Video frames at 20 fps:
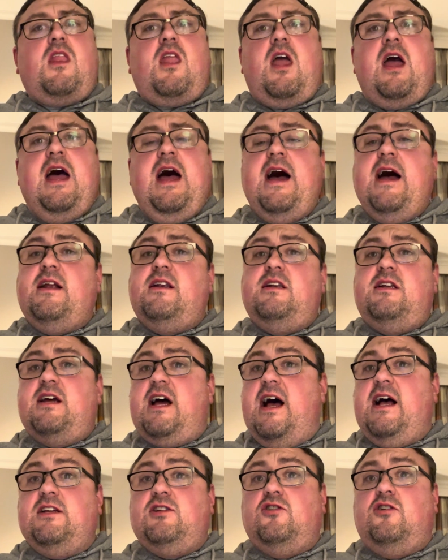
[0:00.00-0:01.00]
And
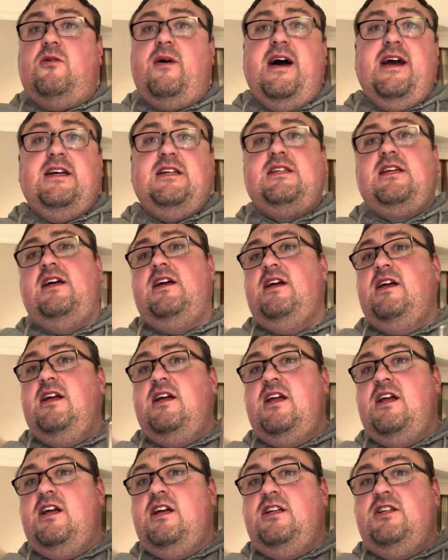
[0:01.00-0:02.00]
as always,
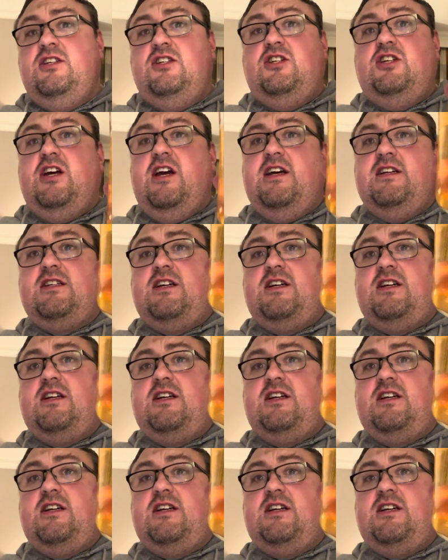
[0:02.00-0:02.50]
cheers,